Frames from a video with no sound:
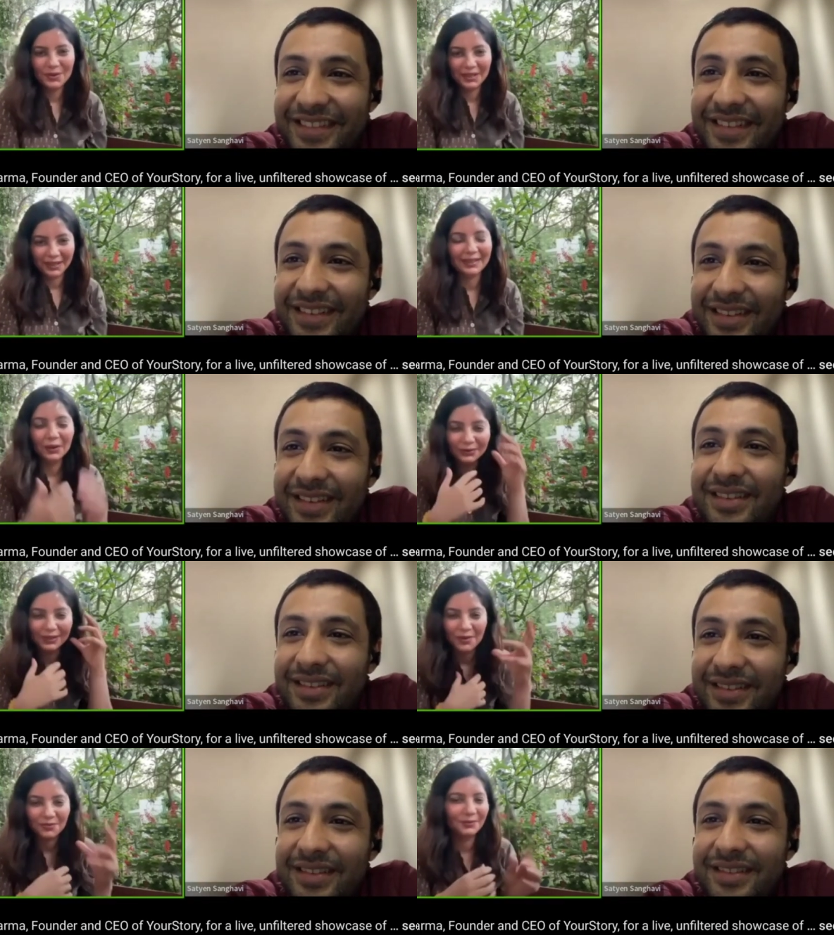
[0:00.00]
Speaker 1: okay now
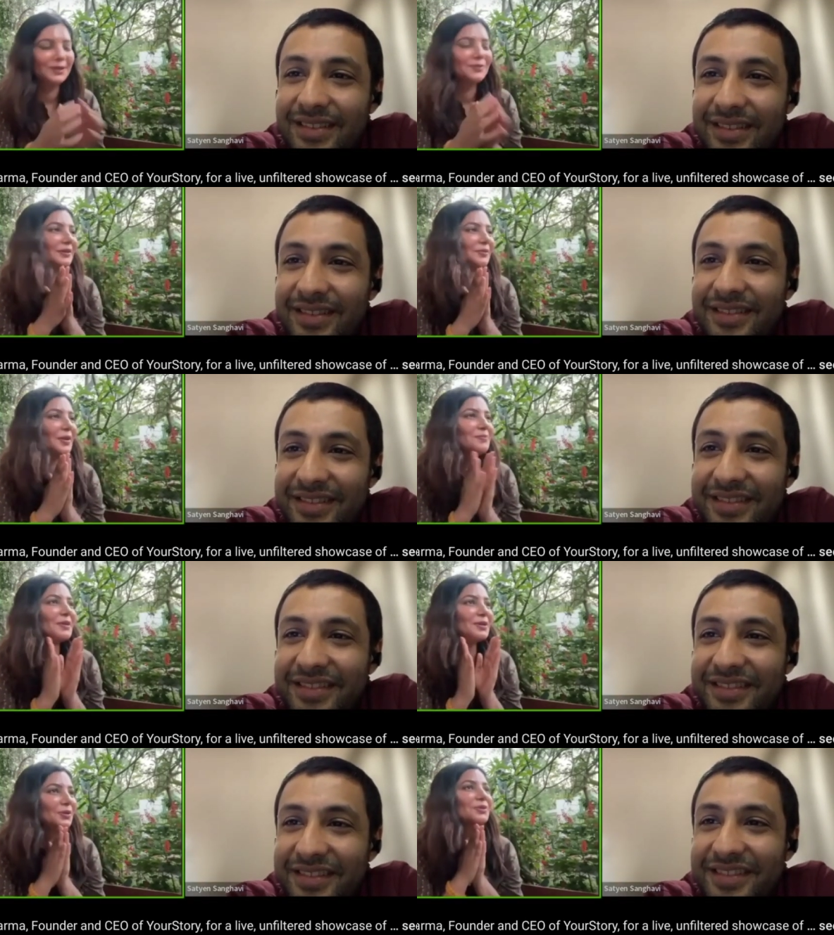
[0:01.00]
now one will
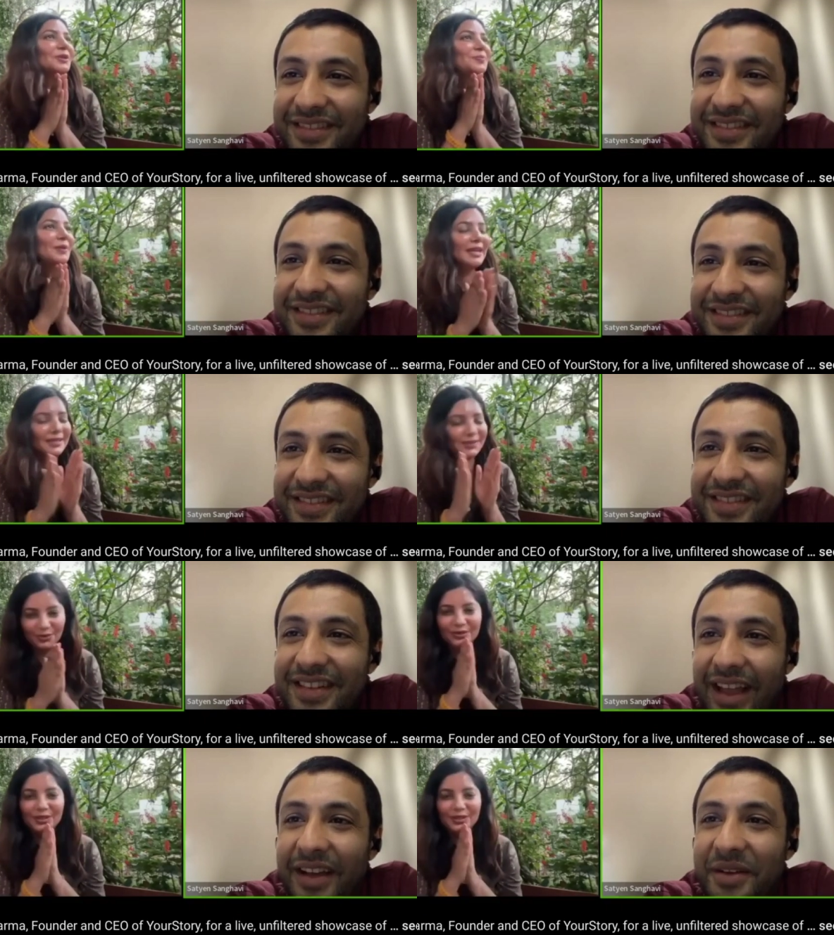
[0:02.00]
remember don't
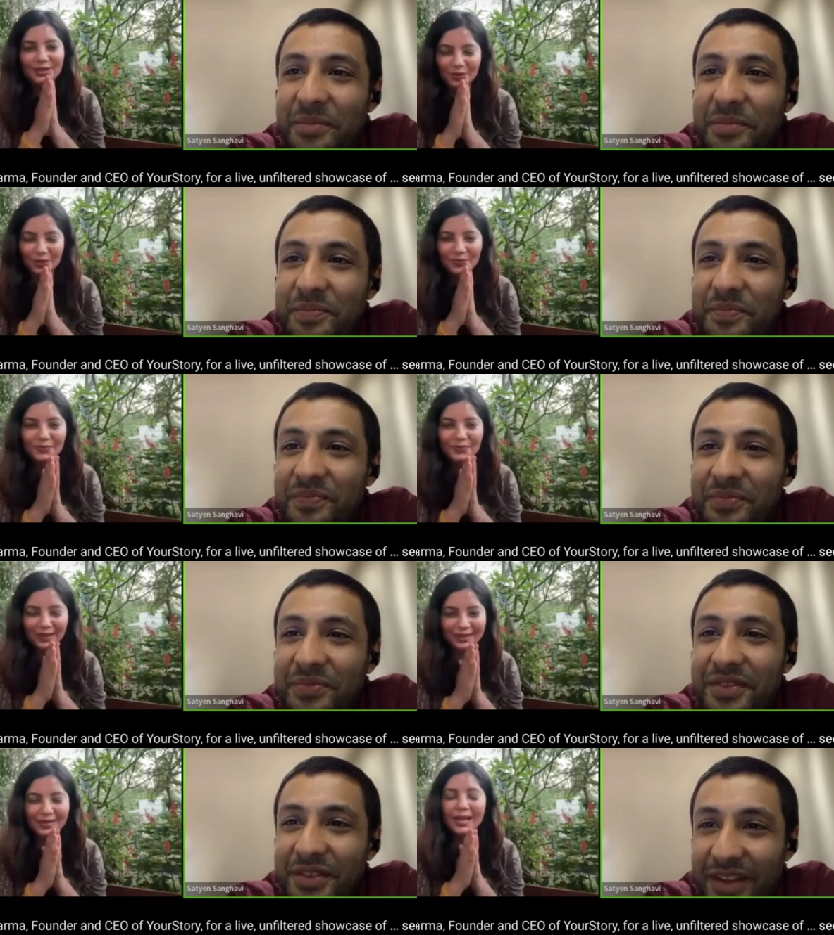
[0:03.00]
replace yeah
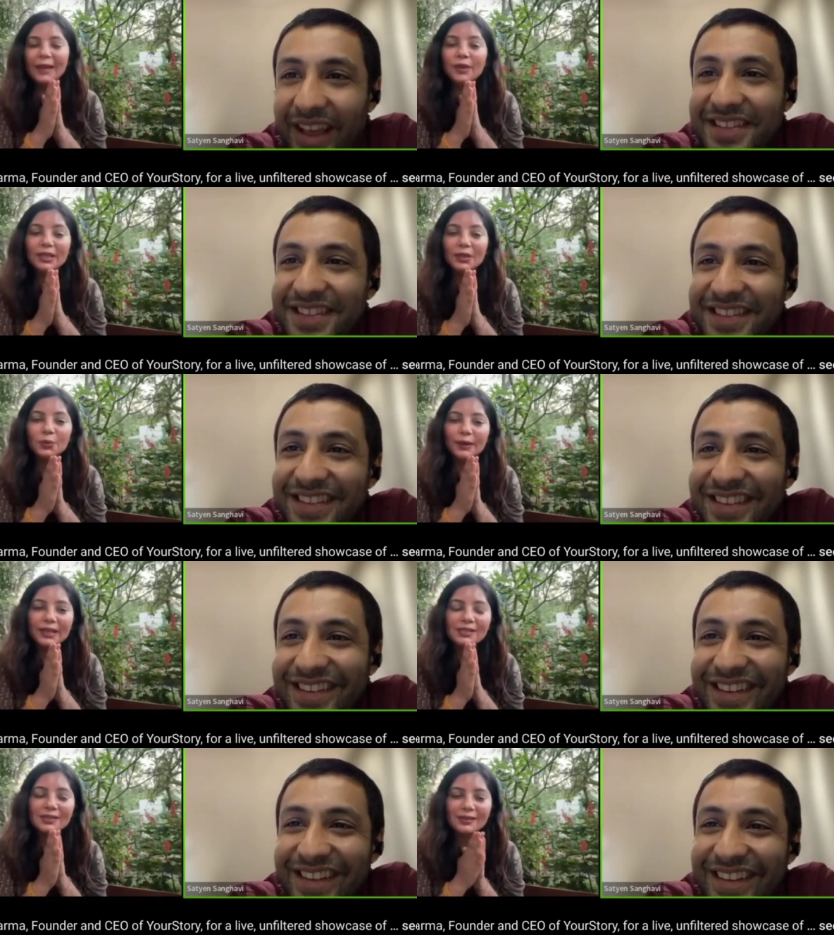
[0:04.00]
yeah and yes. where is
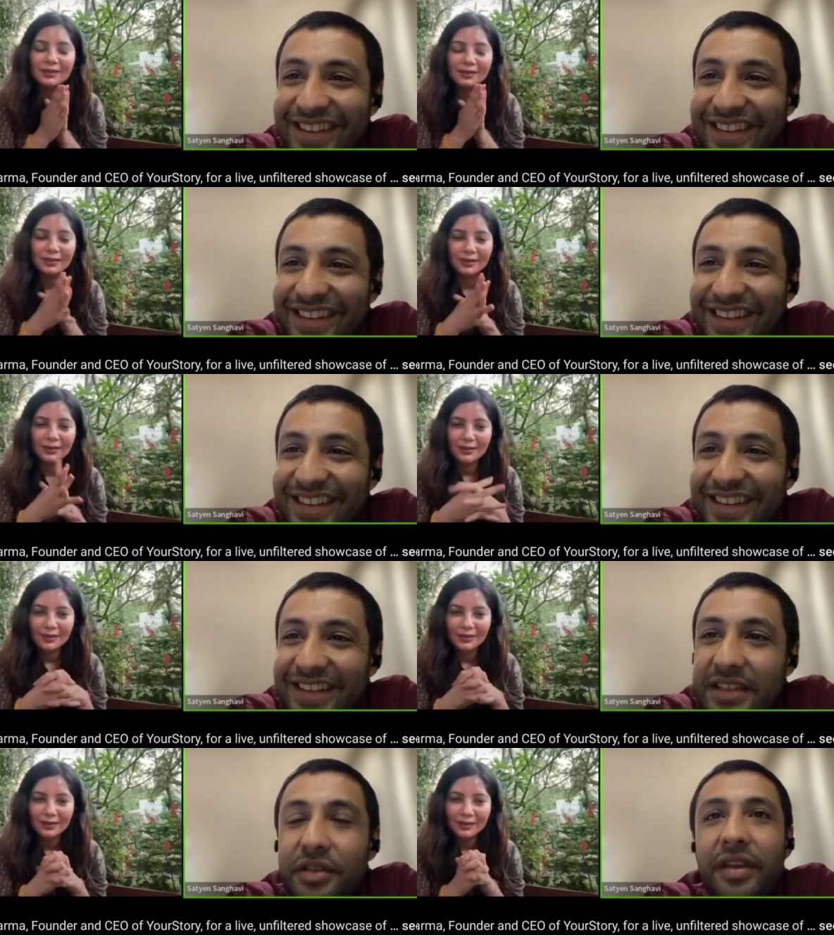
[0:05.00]
based
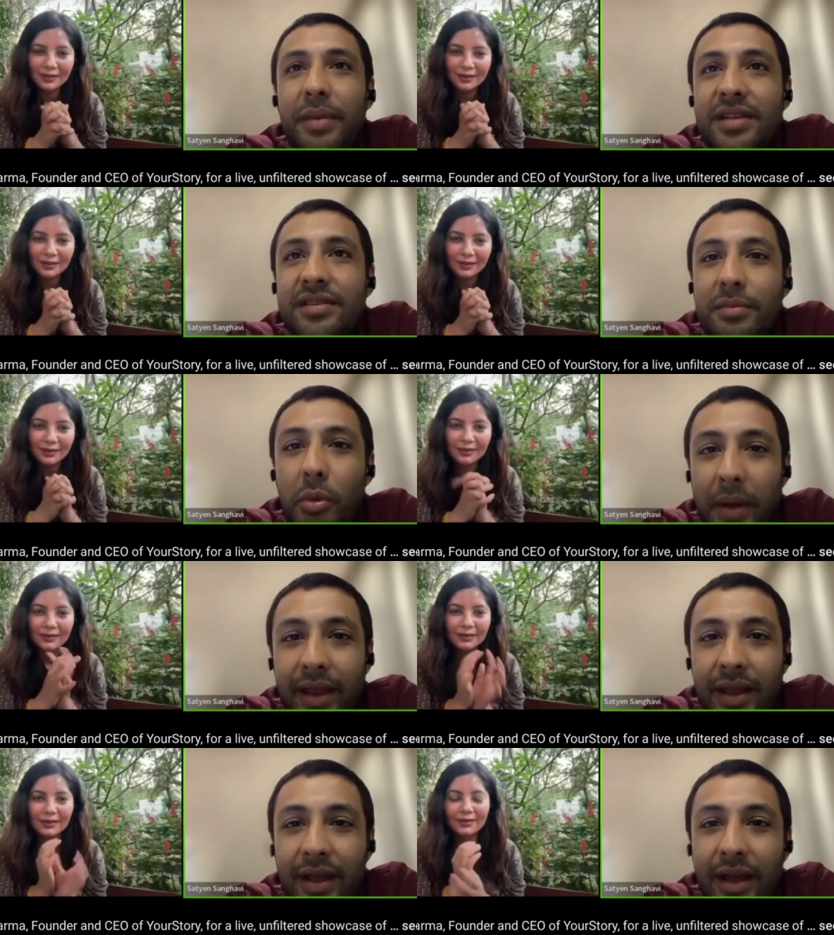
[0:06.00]
Speaker 2: so we are based in
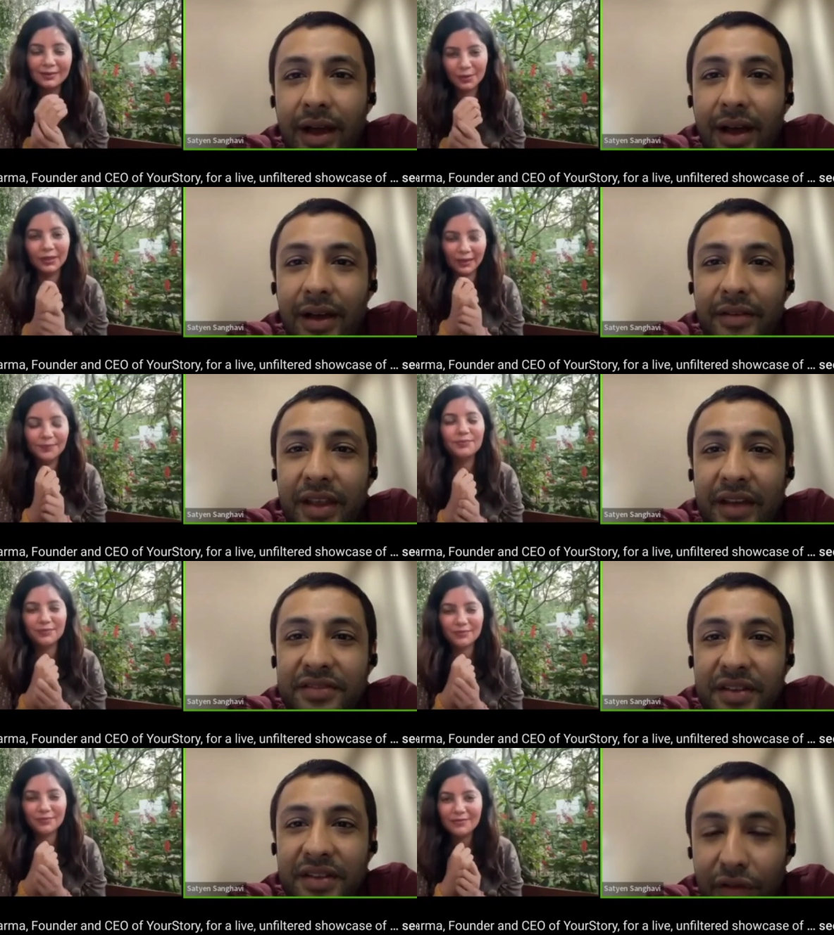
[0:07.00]
mumbai uh, we
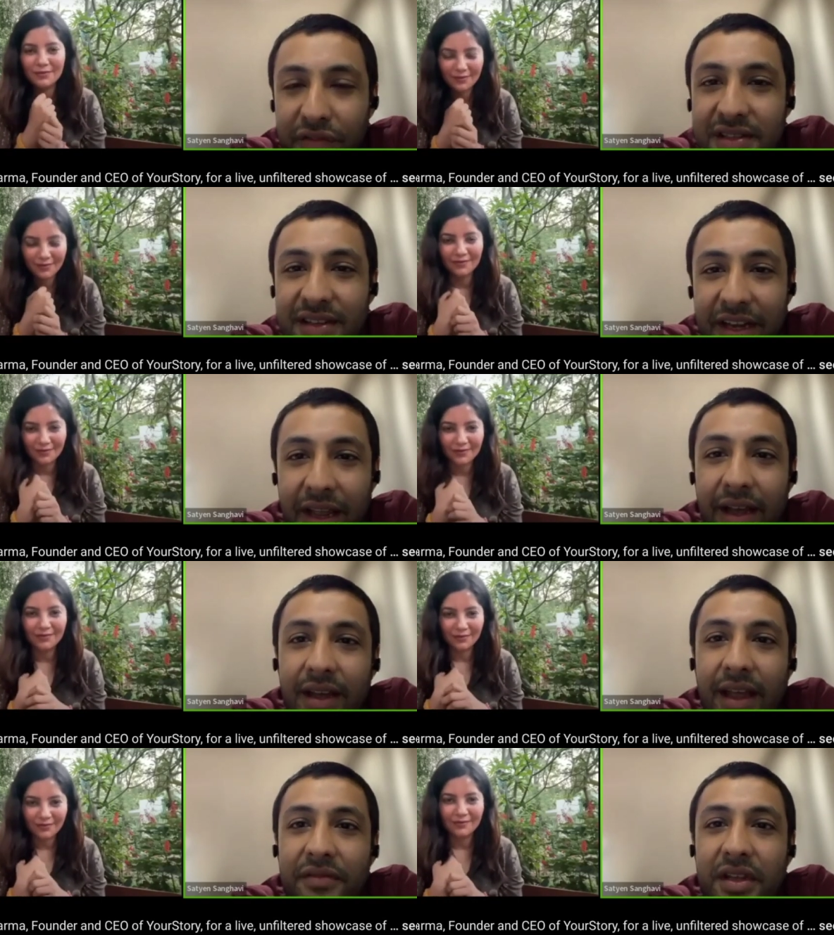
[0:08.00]
have several offices in
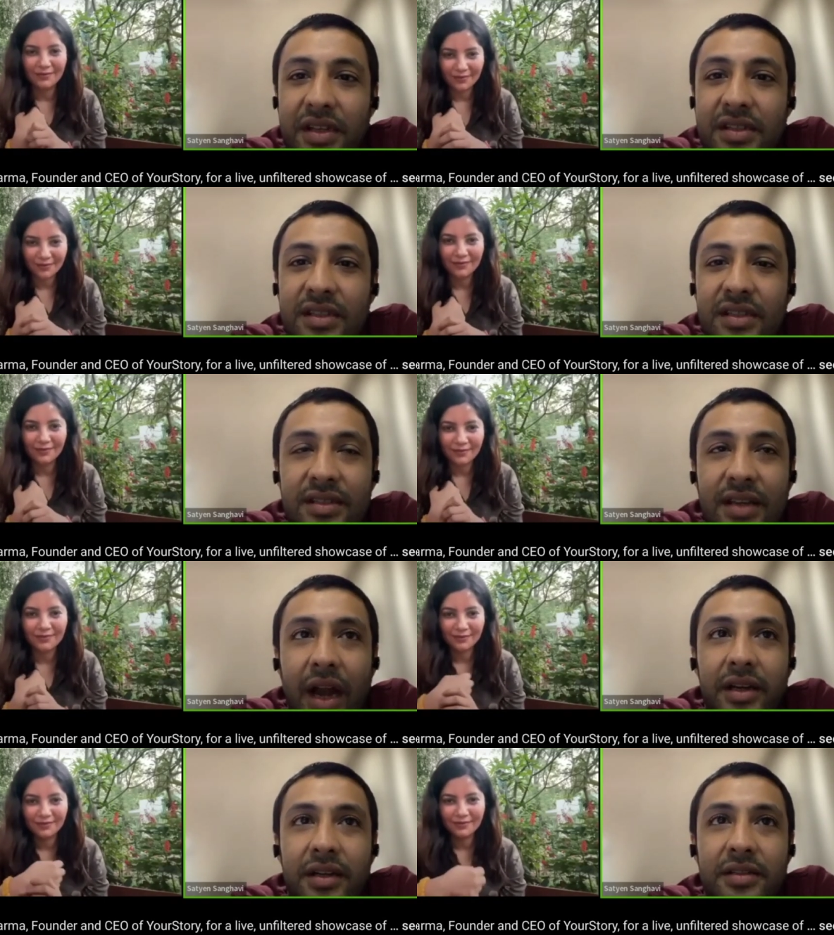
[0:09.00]
india and we just
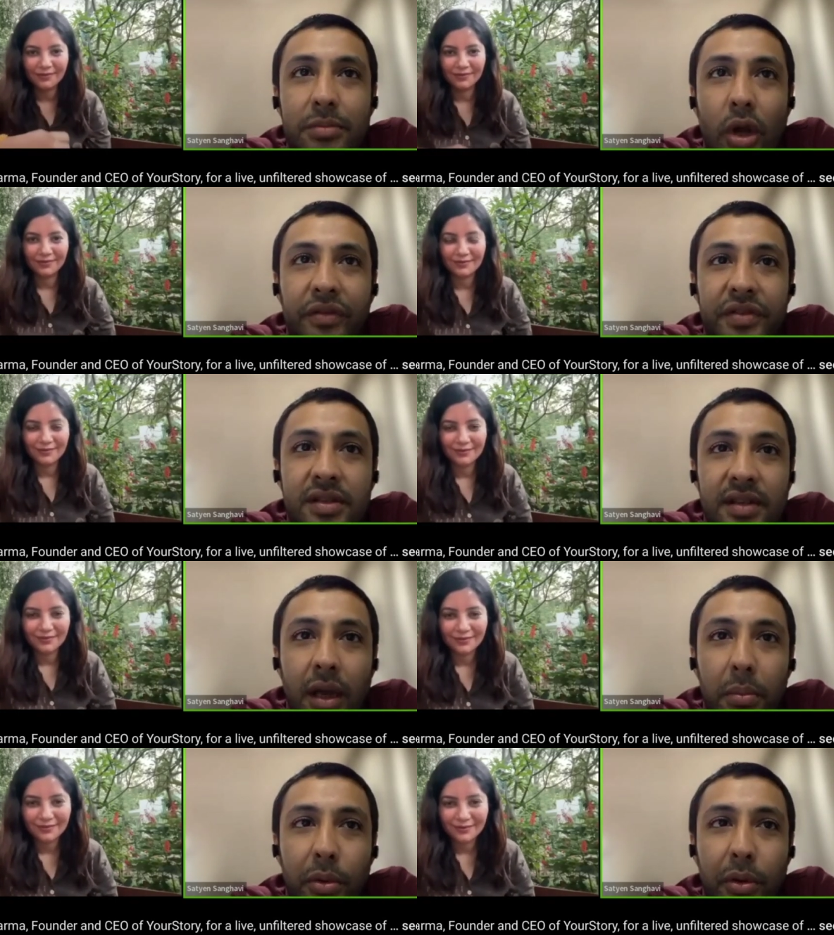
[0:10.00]
started a small office in
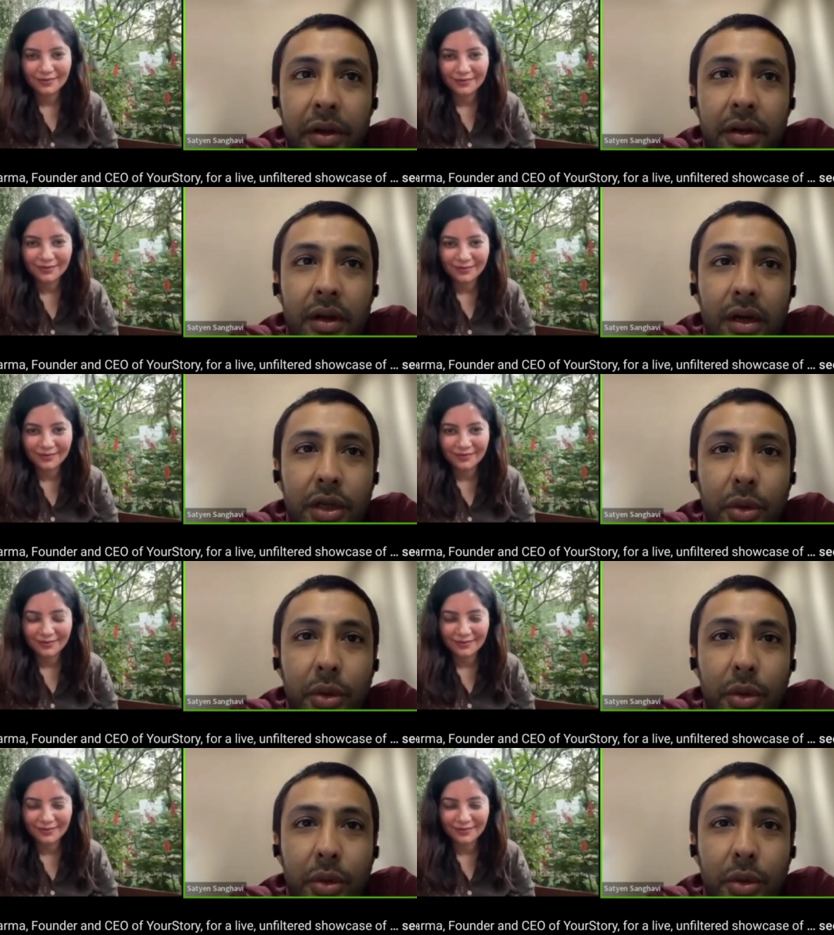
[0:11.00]
singapore and uh,